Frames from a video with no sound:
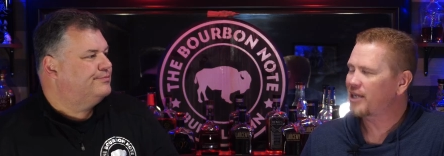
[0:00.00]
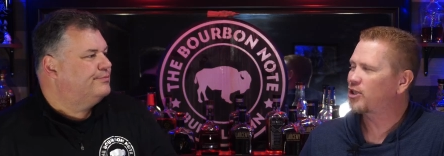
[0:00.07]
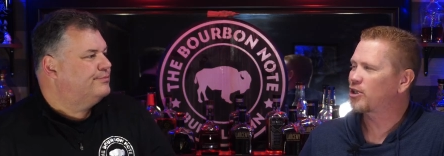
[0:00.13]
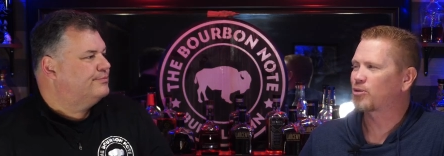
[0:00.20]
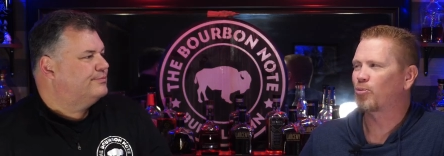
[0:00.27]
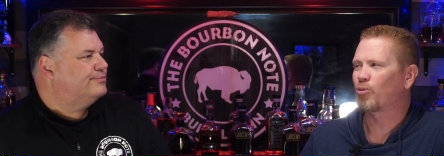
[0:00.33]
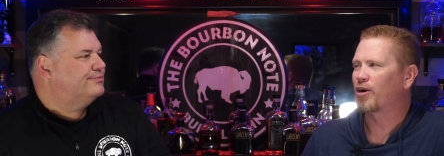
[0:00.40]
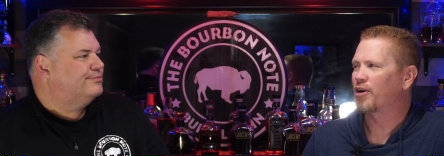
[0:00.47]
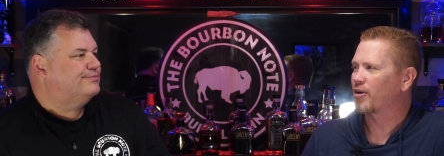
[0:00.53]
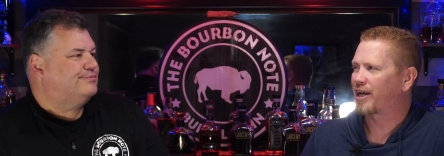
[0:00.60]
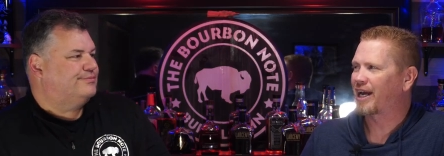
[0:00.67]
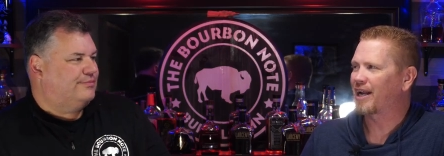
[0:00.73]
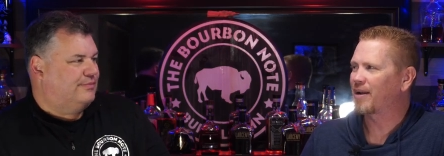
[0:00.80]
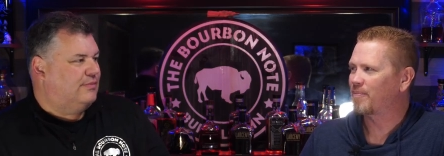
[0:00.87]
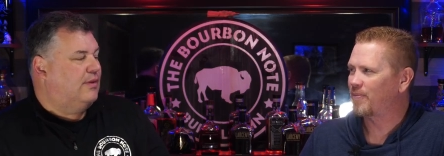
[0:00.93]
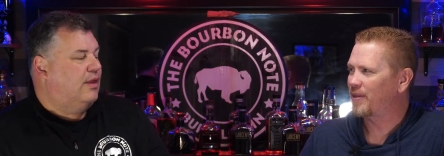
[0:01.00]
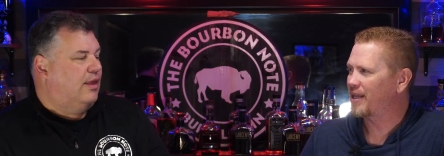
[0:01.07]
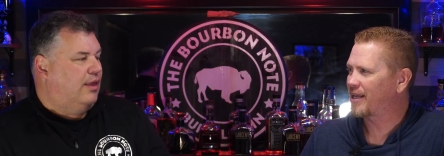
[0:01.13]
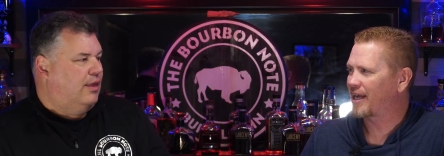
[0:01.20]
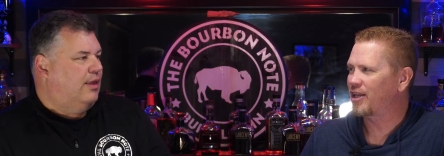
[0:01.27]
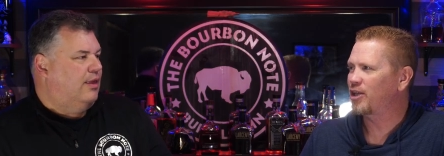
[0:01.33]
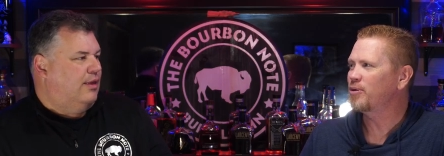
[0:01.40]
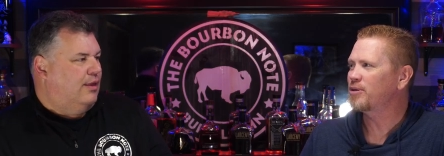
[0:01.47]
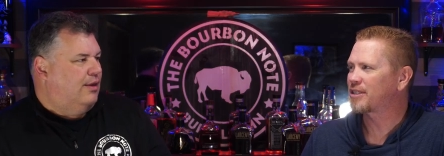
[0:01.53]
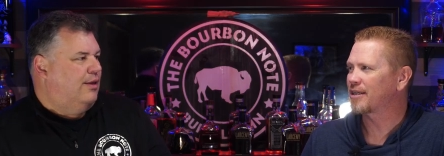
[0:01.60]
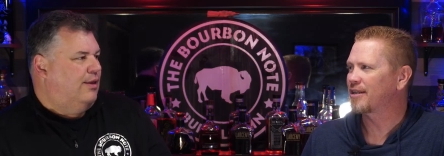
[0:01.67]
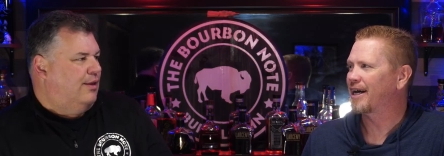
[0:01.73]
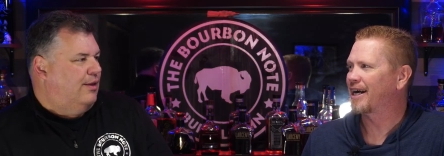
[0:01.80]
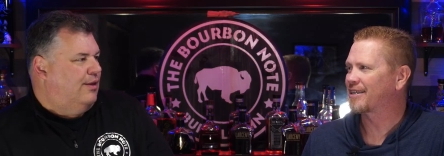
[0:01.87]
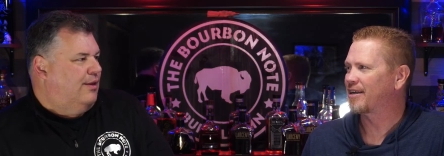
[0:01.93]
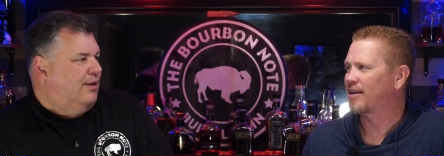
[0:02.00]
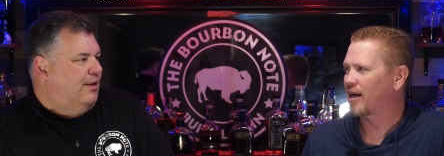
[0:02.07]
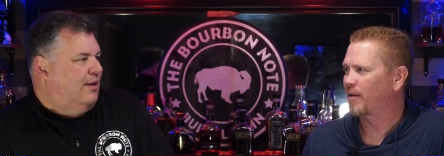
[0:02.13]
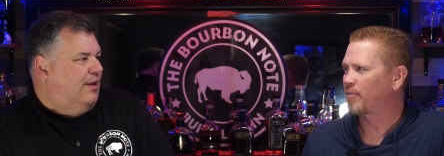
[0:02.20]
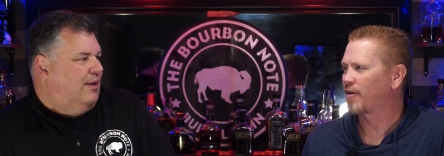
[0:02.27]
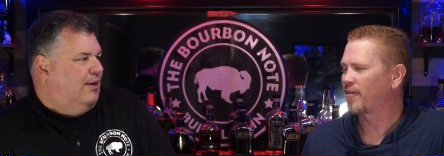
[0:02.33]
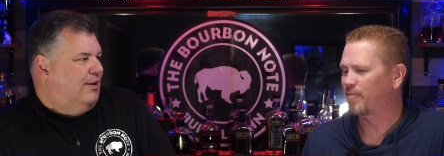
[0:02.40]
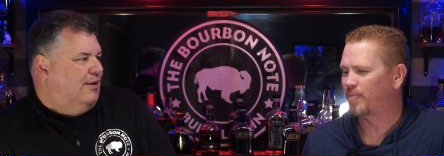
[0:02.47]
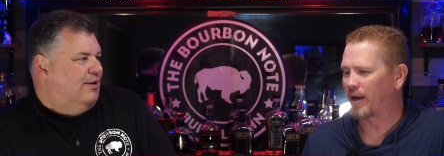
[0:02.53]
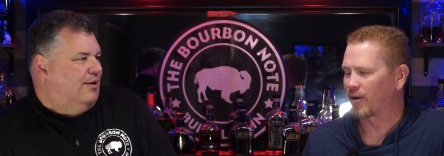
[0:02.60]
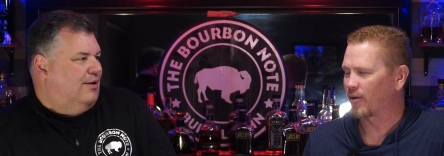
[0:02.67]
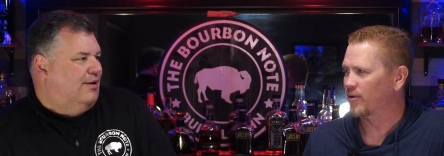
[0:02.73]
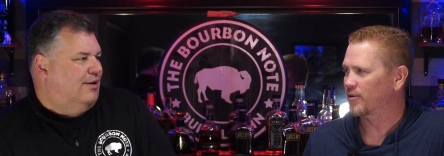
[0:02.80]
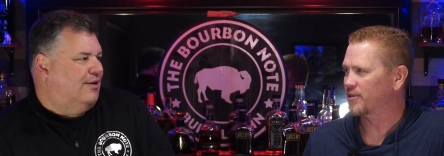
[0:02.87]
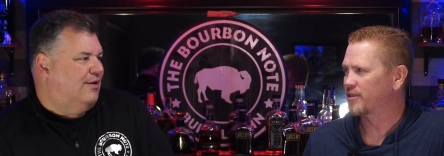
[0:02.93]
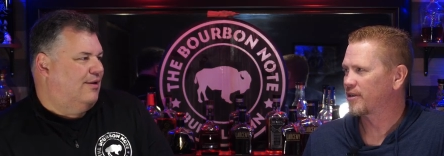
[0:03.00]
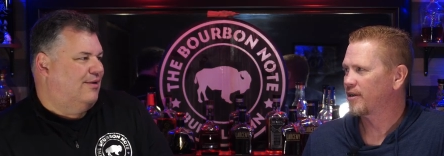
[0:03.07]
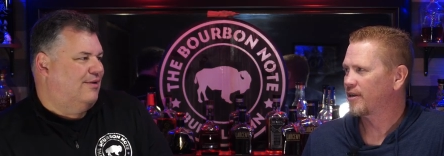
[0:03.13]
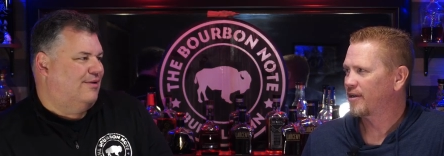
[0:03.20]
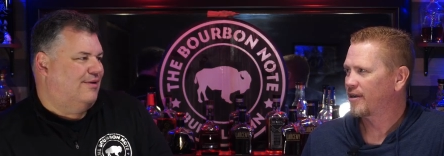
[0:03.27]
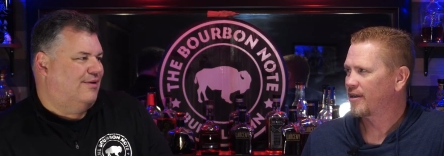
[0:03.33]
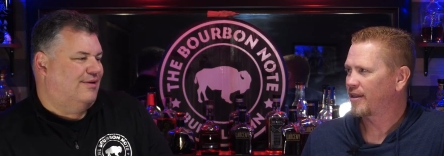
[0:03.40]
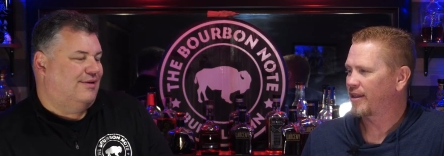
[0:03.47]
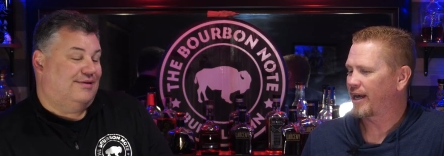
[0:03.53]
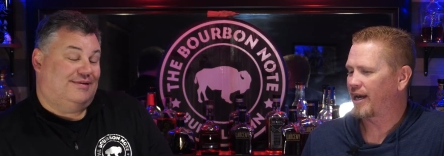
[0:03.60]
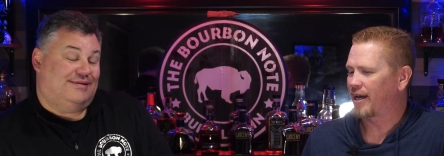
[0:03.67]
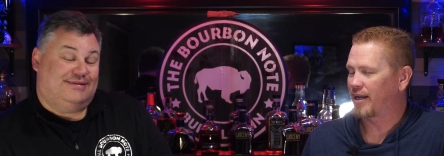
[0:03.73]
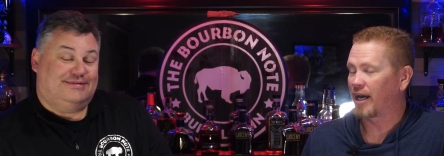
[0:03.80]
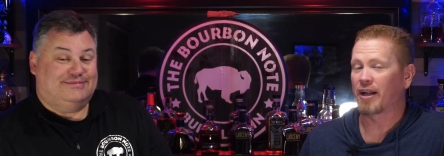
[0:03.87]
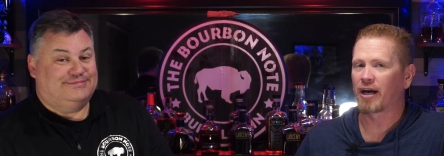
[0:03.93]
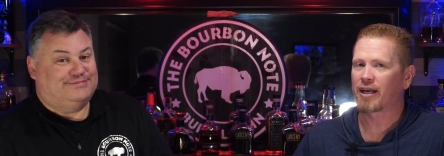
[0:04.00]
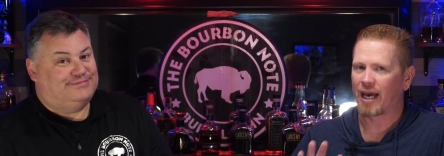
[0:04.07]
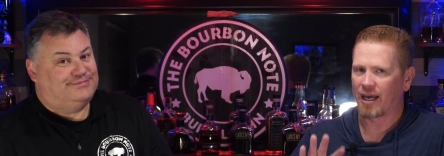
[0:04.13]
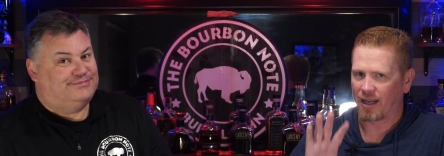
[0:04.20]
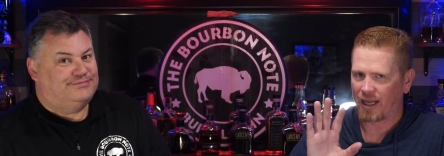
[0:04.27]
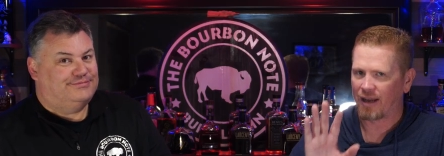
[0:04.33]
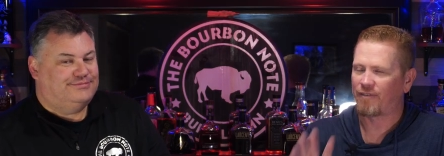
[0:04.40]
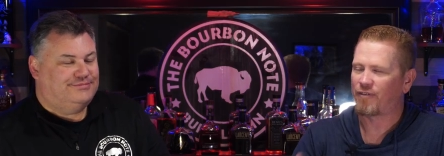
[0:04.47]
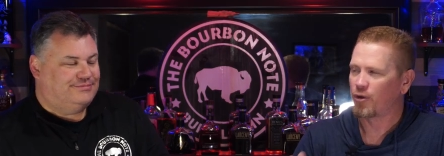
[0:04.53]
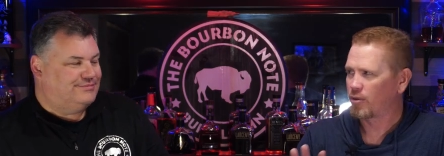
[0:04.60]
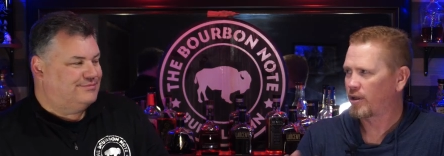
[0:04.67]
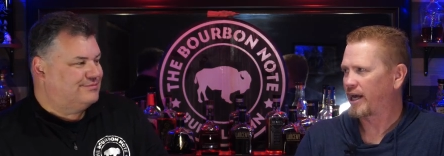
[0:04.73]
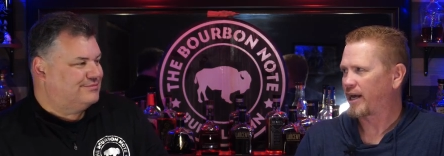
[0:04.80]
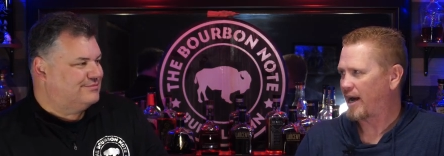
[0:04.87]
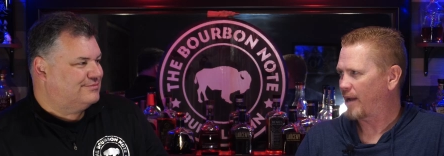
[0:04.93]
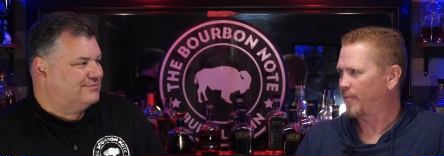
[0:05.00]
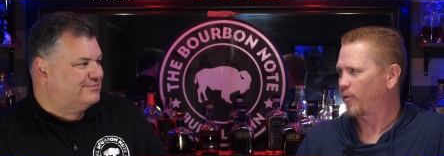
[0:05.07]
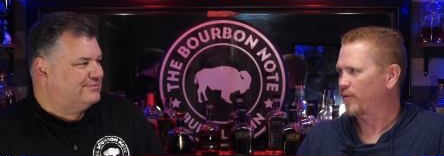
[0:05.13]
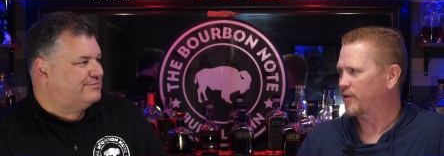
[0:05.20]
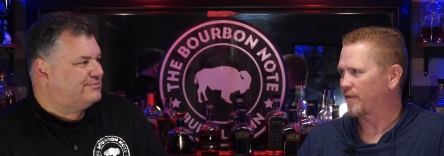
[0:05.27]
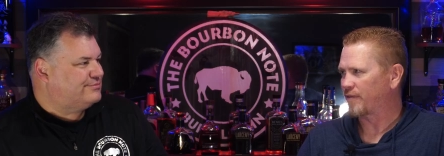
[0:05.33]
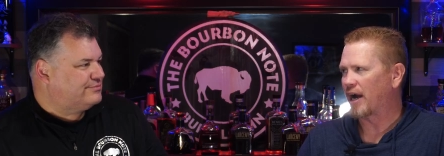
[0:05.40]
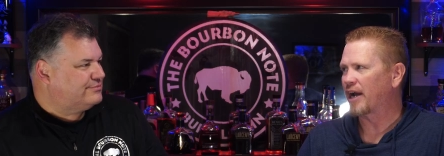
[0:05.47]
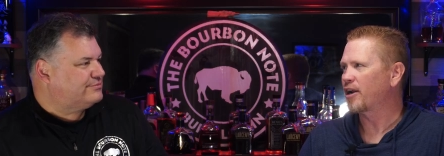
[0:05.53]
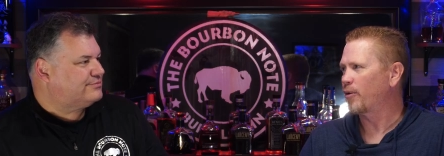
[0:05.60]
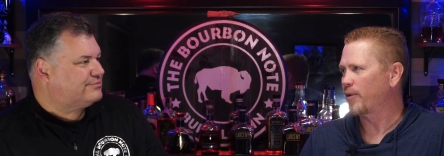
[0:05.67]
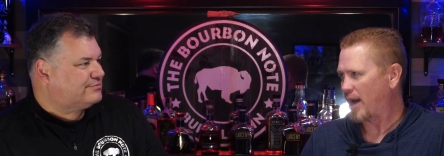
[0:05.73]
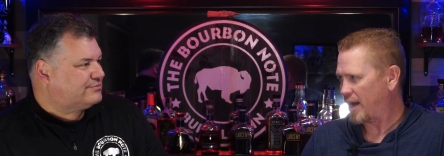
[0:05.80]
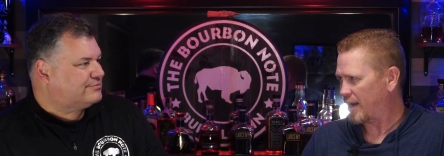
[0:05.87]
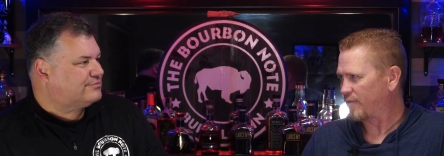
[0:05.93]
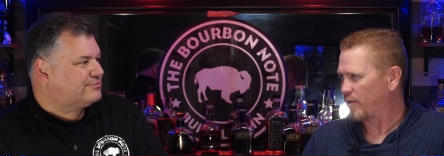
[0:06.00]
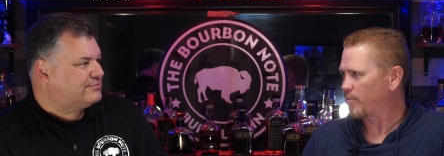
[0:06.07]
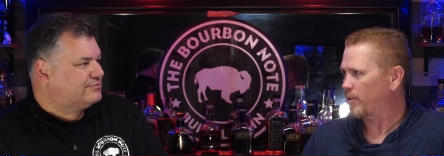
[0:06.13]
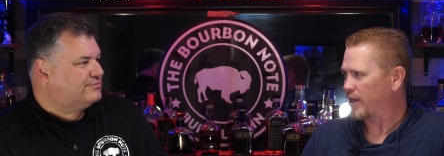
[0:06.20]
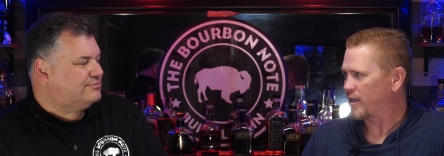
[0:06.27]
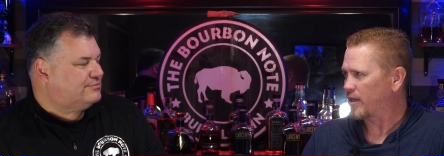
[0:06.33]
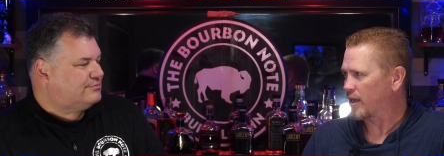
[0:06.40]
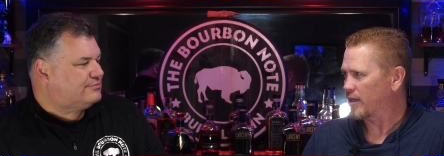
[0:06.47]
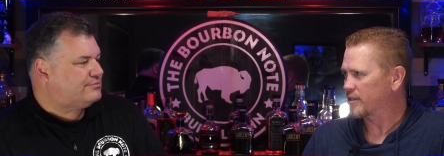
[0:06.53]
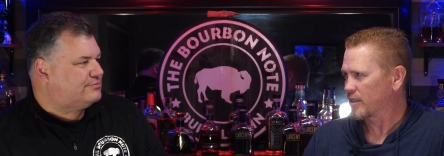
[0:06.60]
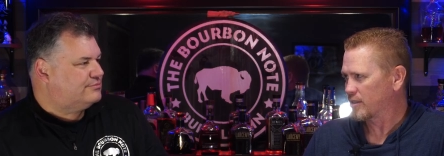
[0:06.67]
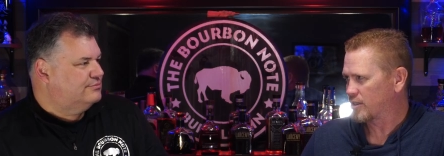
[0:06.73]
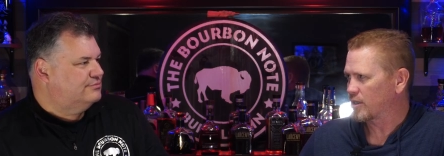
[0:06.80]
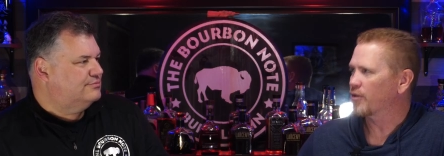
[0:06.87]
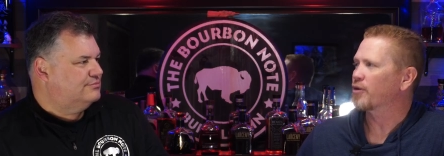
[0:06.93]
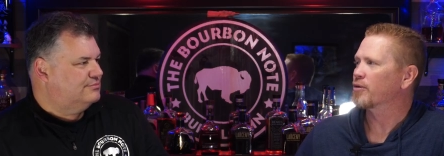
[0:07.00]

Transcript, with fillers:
Speaker 1: I just wonder, can you select a number of barrels that, and again, if you like high proof stuff, I know not everybody does, and so